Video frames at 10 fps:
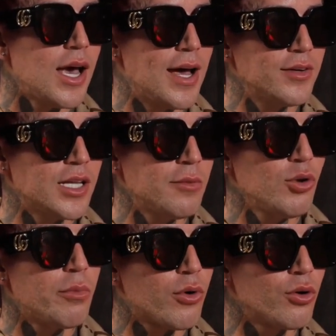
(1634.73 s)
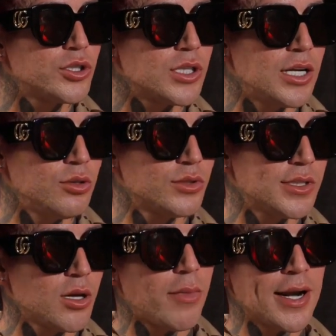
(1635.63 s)
Every time you approach and you
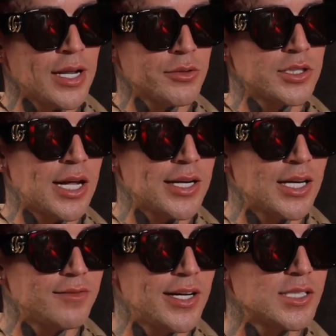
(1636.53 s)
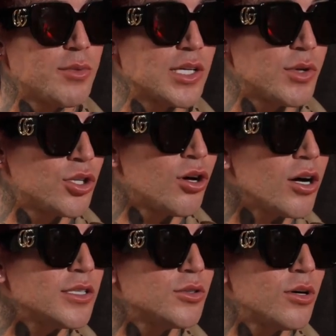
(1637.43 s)
see the body language getting kind of tense because what the
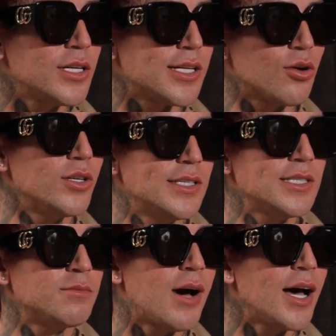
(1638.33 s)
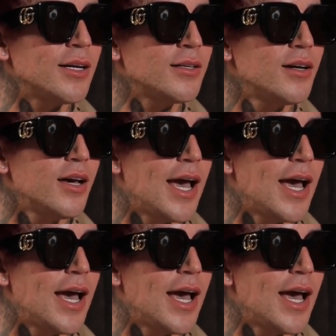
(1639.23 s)
dog is doing is like, oh, this is mine.